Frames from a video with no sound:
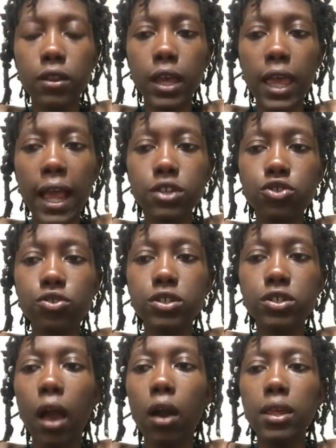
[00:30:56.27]
The Cancer is
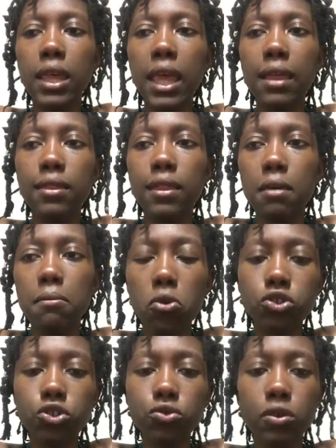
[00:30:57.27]
not going to get the
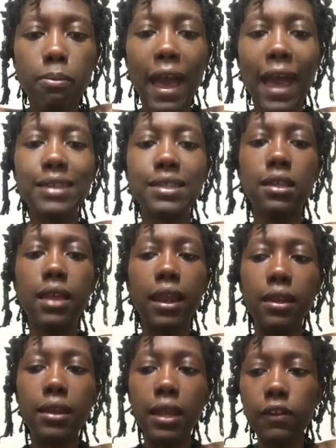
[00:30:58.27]
emotional capacity that
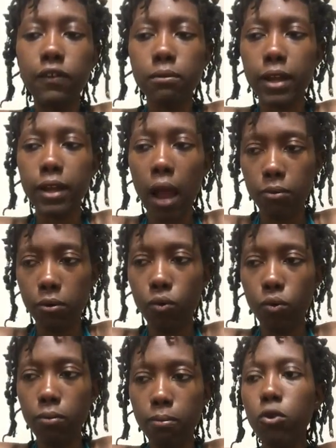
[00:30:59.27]
it needs from a
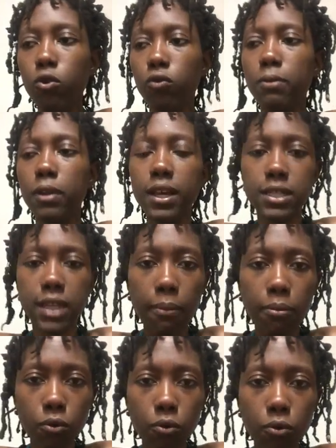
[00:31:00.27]
Capricorn moon because
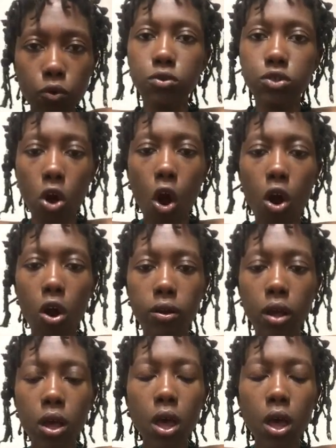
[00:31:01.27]
Capricorn moons are hard.